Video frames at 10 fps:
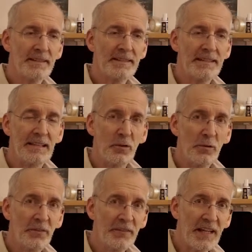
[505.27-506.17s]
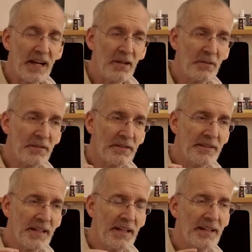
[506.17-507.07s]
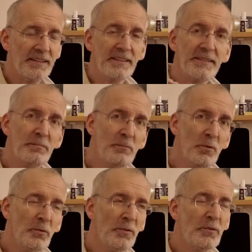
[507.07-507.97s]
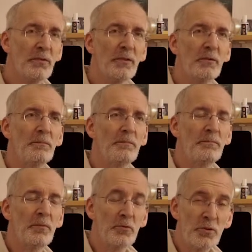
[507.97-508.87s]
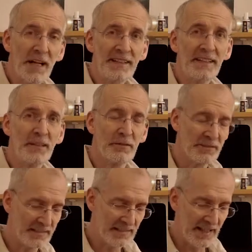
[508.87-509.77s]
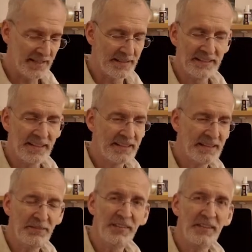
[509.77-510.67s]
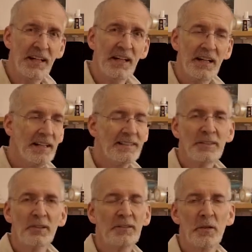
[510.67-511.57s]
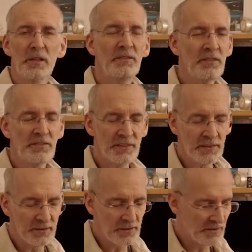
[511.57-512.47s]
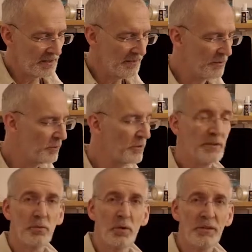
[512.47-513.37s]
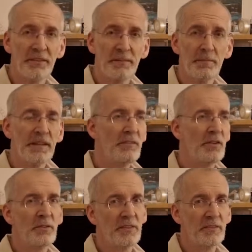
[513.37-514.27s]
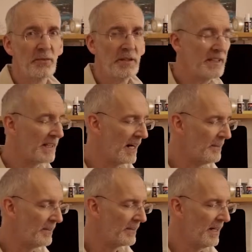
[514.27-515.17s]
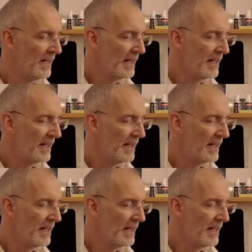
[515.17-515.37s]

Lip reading: slows down the smooth running of the slider. There gives, it's not if you use it once, but if you use it 3 times.